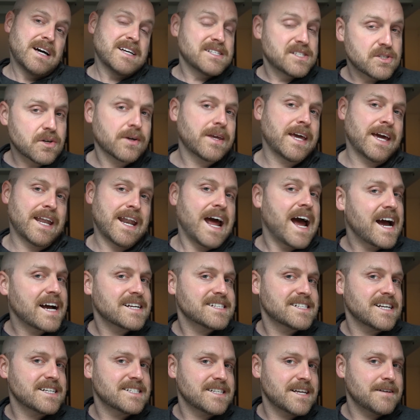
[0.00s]
I still can't
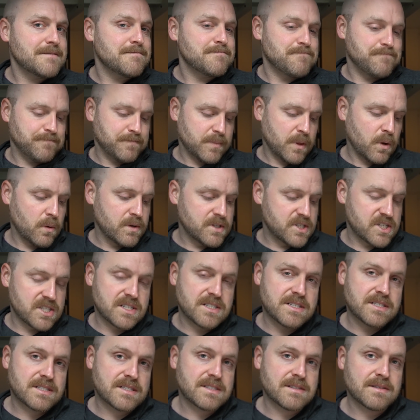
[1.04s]
access it which
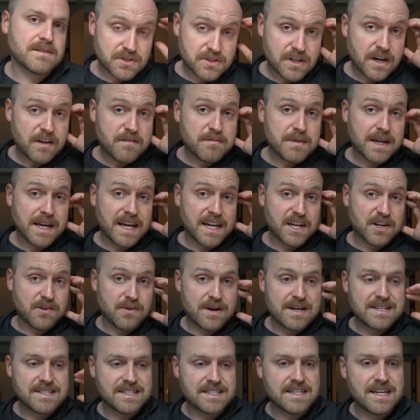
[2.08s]
is driving me kind of
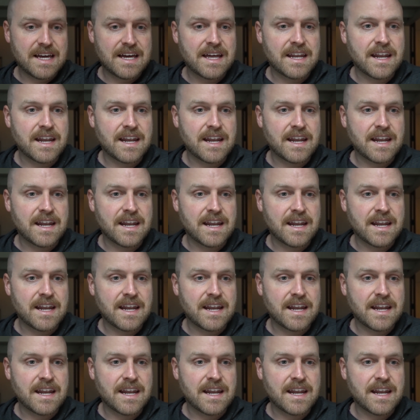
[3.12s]
crazy.